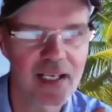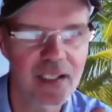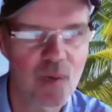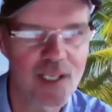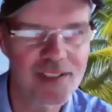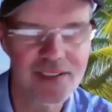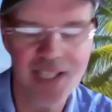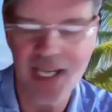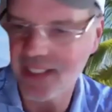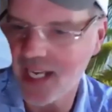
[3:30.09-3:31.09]
Quest
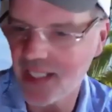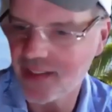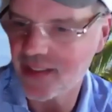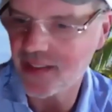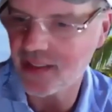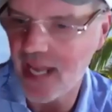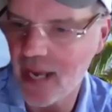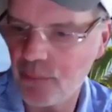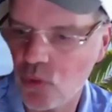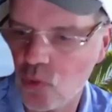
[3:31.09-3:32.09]
Diagnostics,
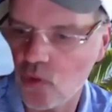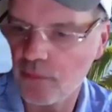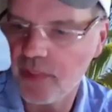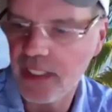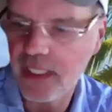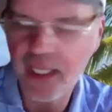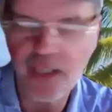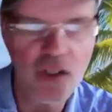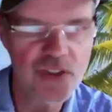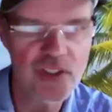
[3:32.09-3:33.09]
LabCorp, and
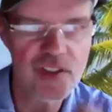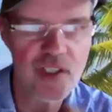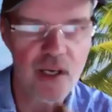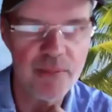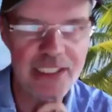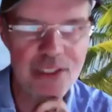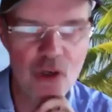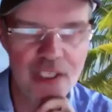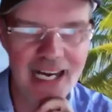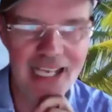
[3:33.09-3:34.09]
also this company
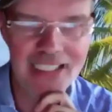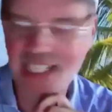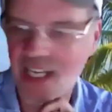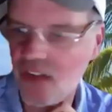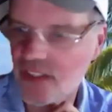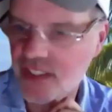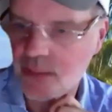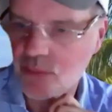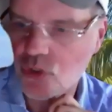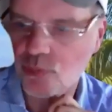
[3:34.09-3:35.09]
called Kydell that
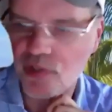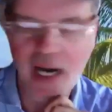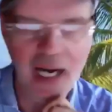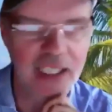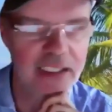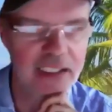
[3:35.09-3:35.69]
seems super hot.